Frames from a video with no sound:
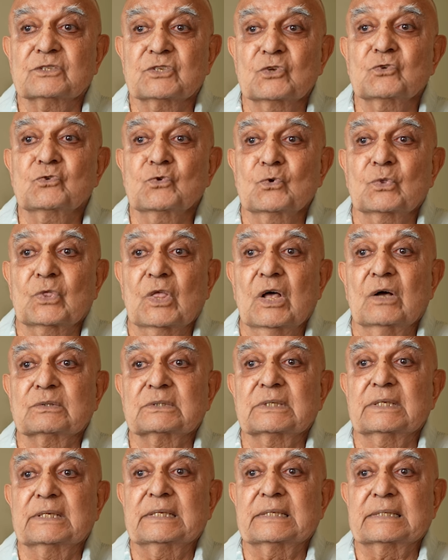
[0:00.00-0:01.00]
so
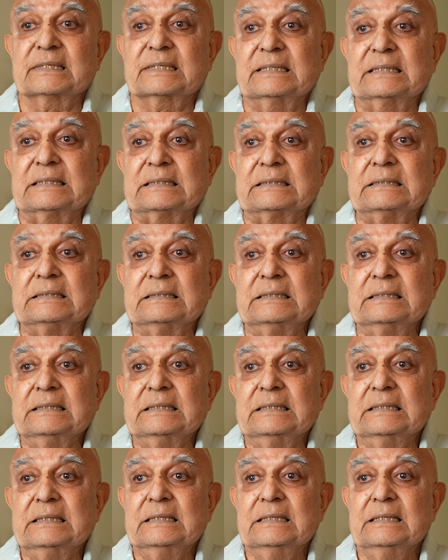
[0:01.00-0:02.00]
2010.
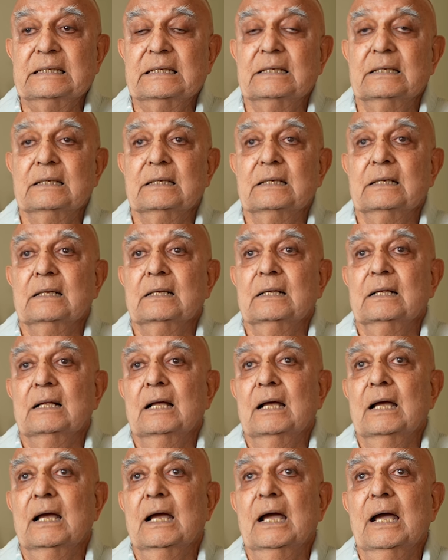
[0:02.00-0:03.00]

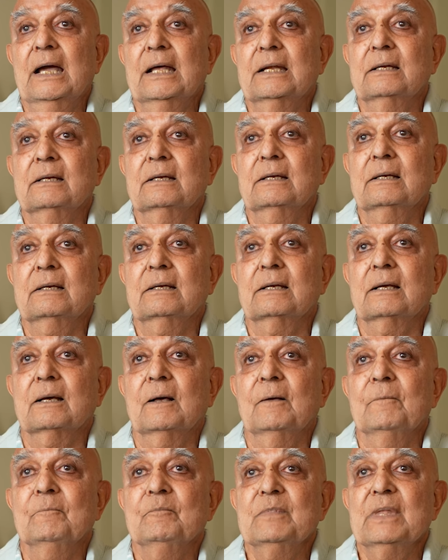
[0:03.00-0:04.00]
And a
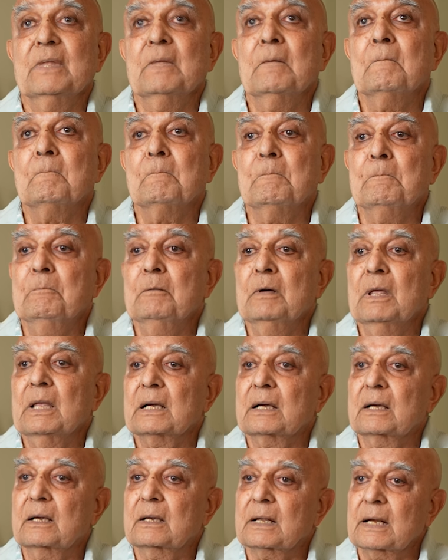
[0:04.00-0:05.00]
uh,
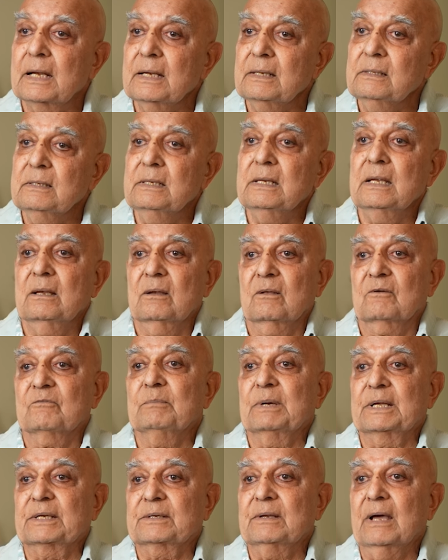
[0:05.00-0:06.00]
great deal
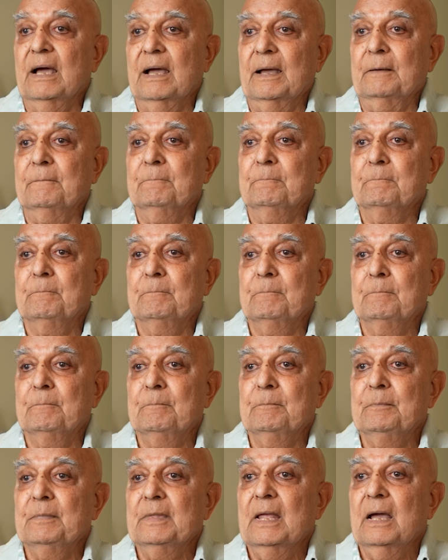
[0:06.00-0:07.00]
of my time
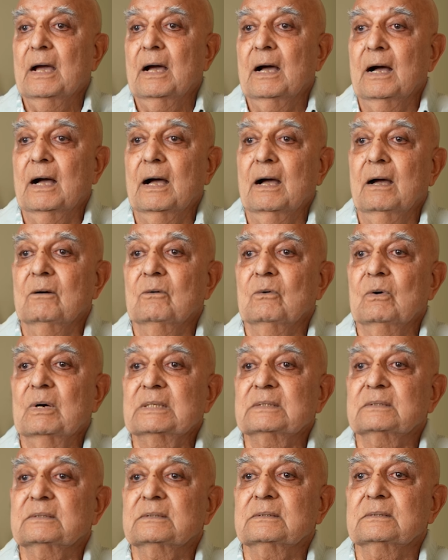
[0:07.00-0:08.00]
I
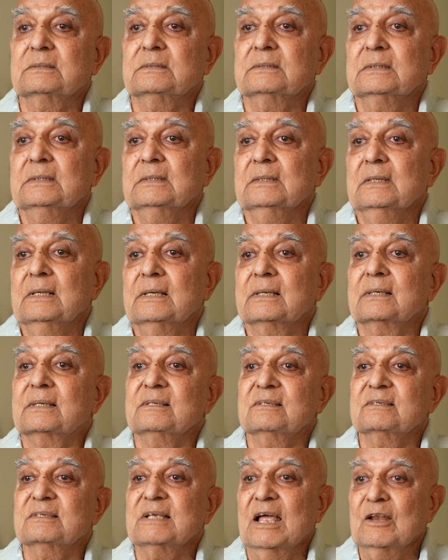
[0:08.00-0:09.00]
was
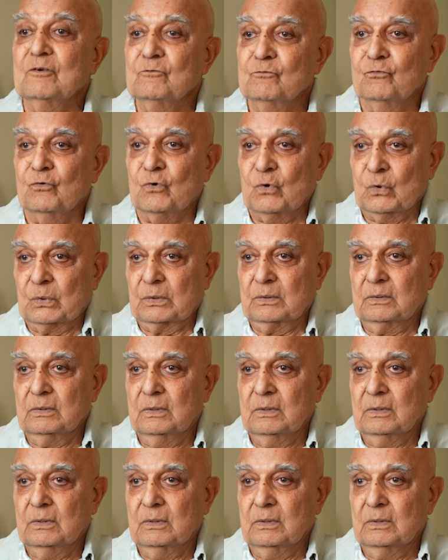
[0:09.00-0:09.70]
resentful.